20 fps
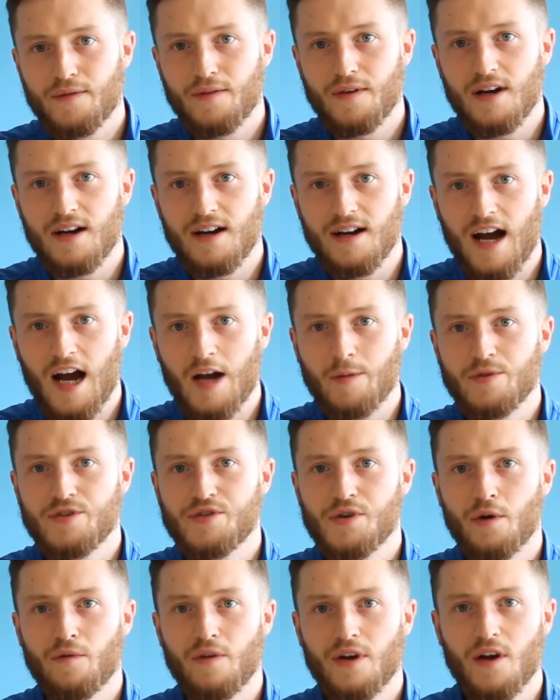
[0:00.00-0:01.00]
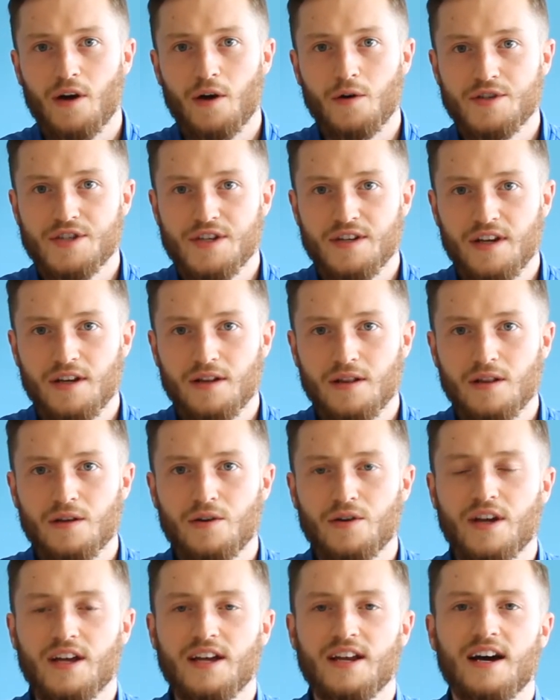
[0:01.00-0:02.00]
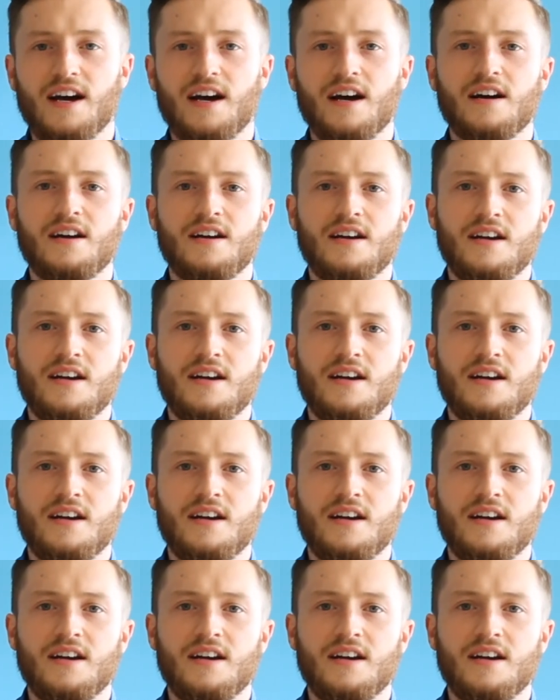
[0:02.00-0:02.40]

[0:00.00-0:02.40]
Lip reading: hypertrophy coaching, you're looking at